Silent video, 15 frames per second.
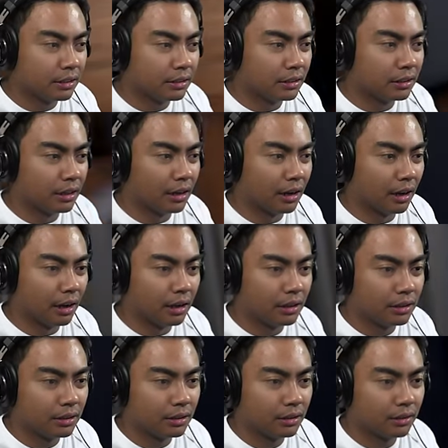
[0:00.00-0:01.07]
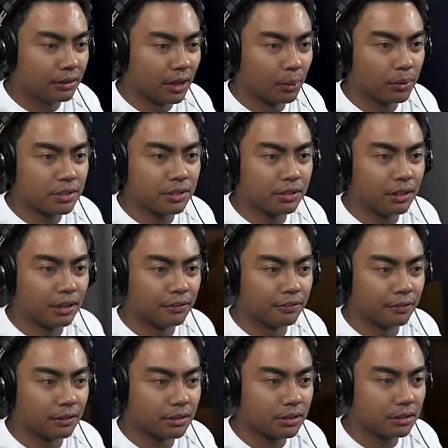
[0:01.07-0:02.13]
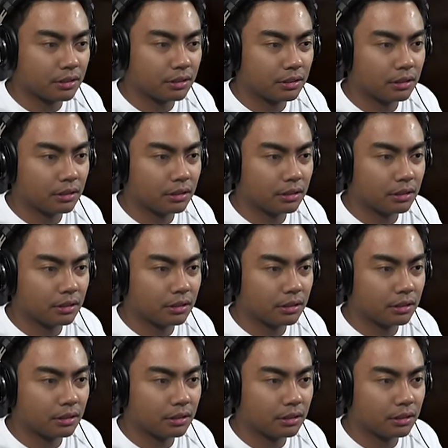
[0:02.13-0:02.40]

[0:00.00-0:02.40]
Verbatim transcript: Uh, okay, what's in here first?